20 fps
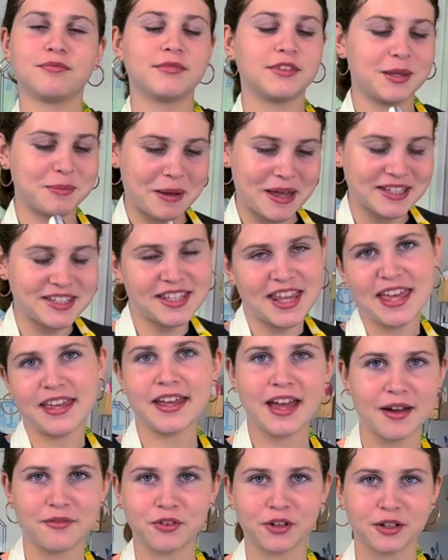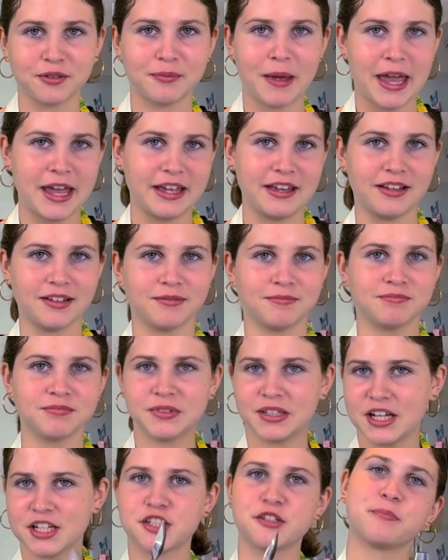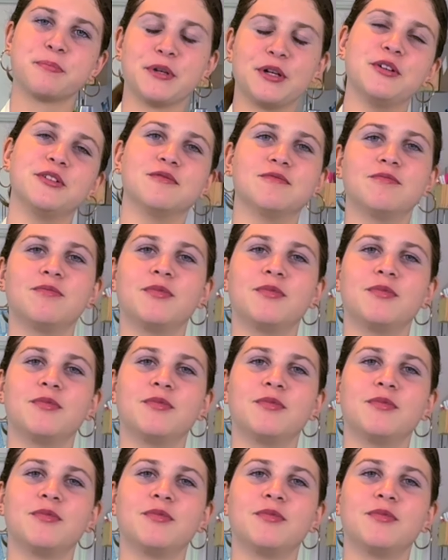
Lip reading: the best thing ever made, a spoon.